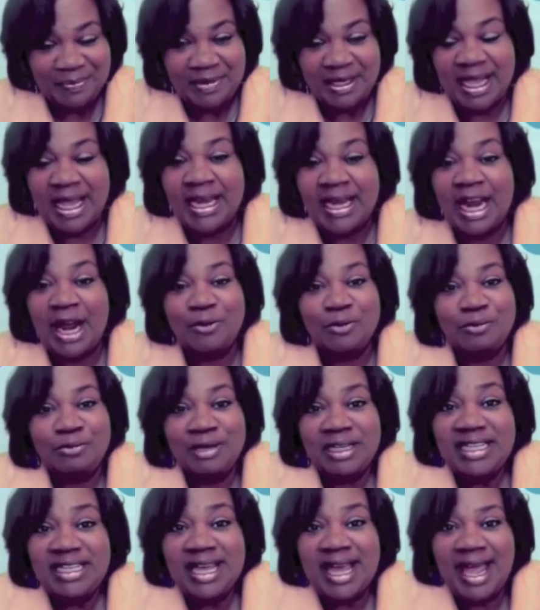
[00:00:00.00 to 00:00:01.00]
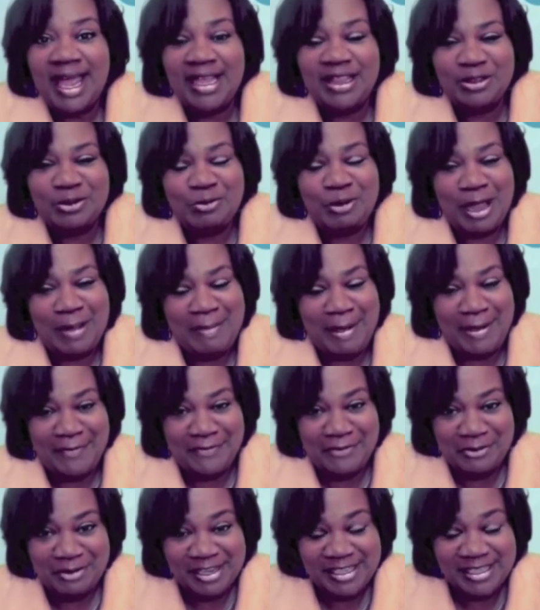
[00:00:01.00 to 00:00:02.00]
and I really hate the way my
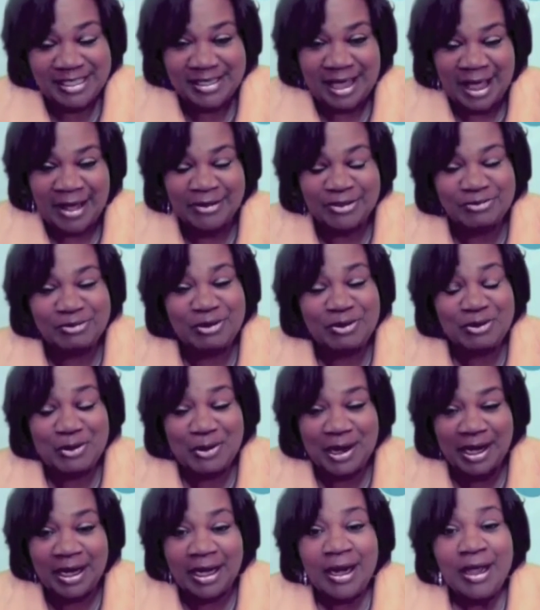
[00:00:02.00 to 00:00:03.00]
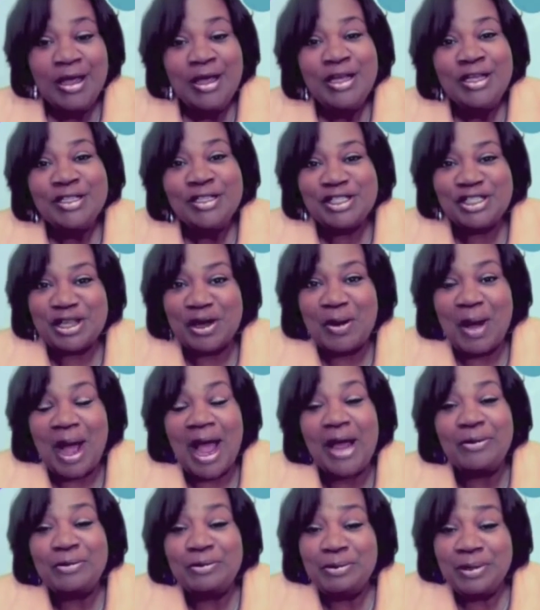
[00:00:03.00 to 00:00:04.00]
voice sounds recorded. So I
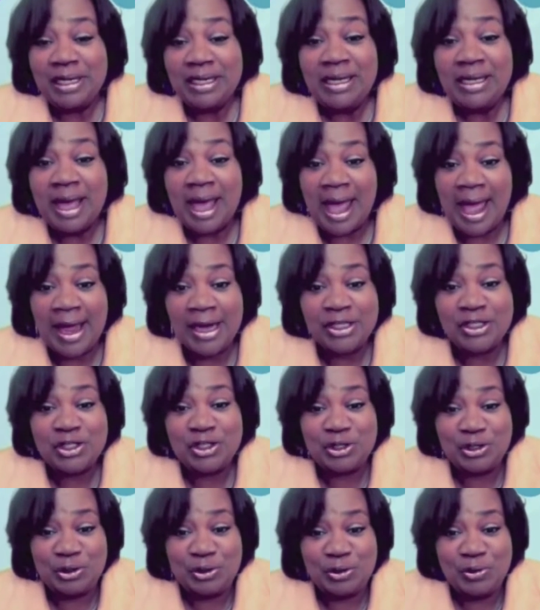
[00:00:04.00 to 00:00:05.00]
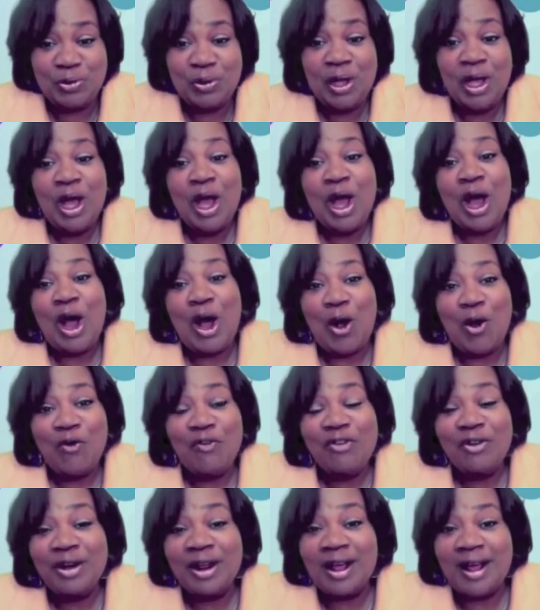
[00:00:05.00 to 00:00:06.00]
really had to
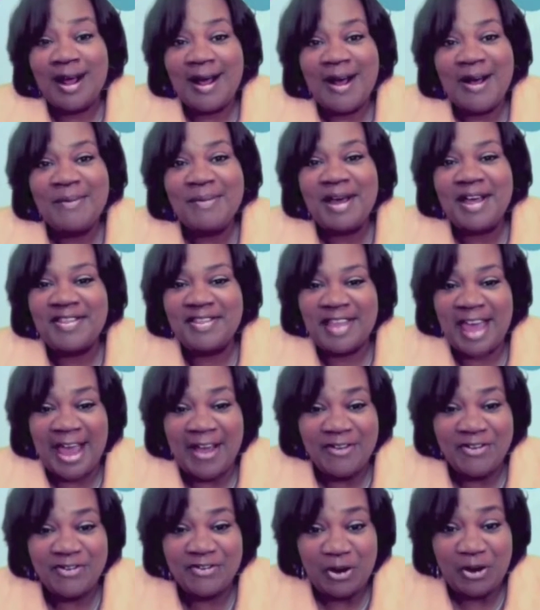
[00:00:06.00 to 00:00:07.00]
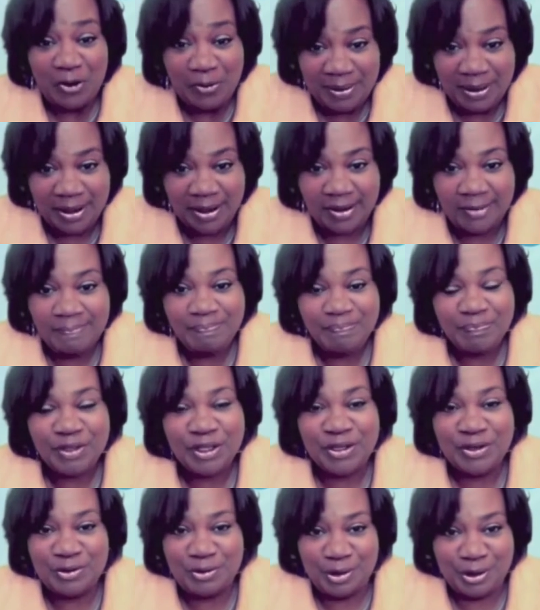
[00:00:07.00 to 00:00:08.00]
overcome that phobia
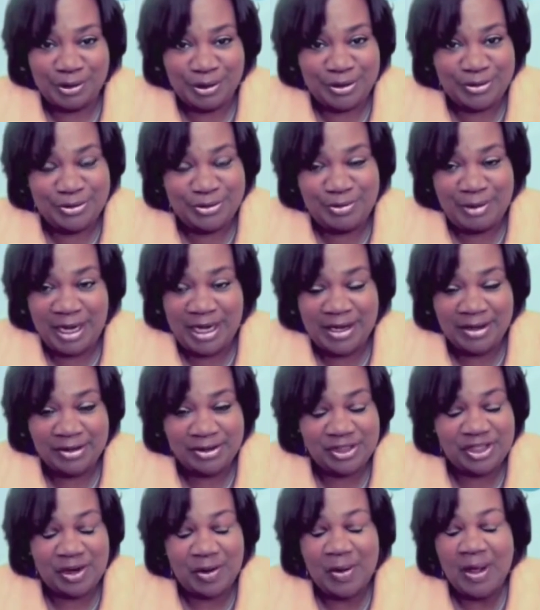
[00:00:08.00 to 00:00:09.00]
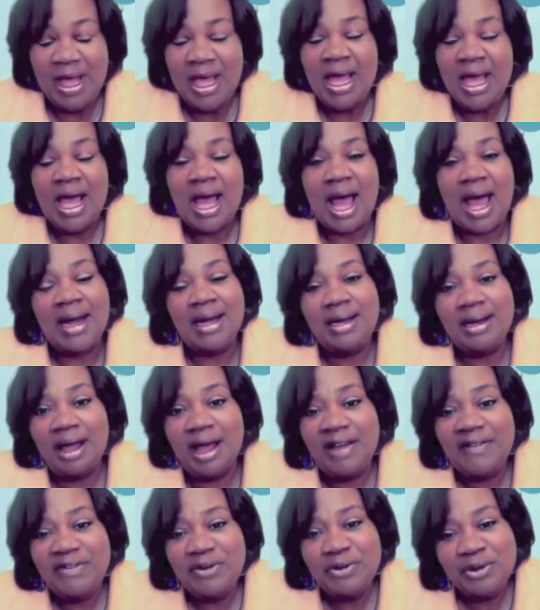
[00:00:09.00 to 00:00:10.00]
in order to do the radio show. I
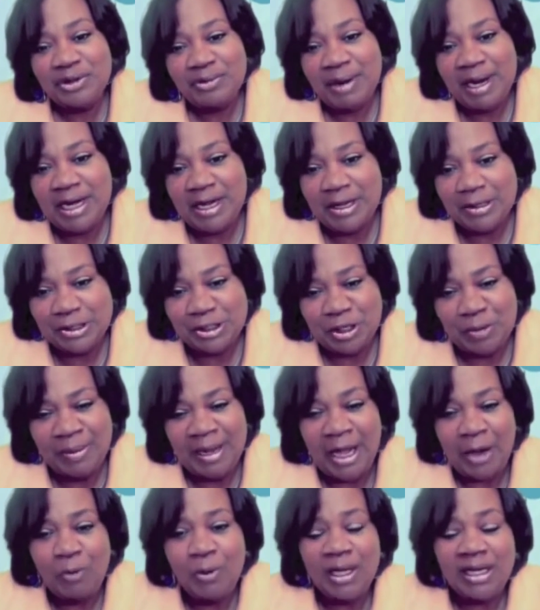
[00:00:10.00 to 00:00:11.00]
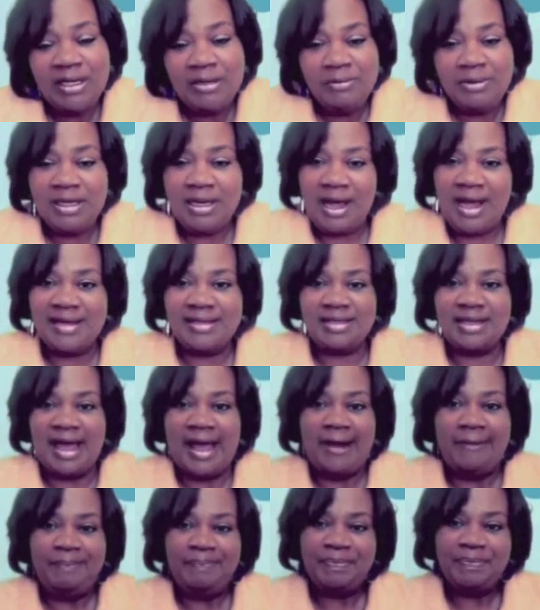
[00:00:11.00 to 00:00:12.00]
love doing the radio show, but I quickly realized
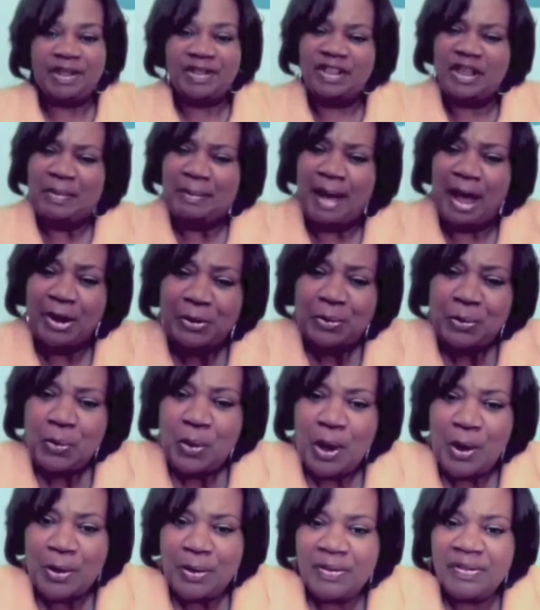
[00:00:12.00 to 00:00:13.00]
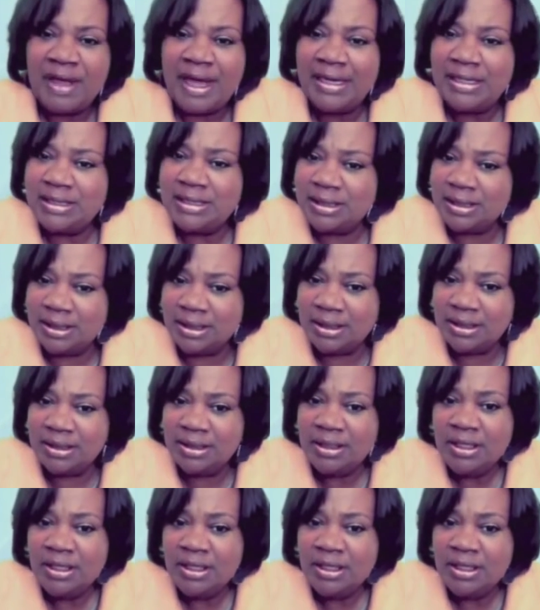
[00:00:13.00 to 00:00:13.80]
that the amount of work that it took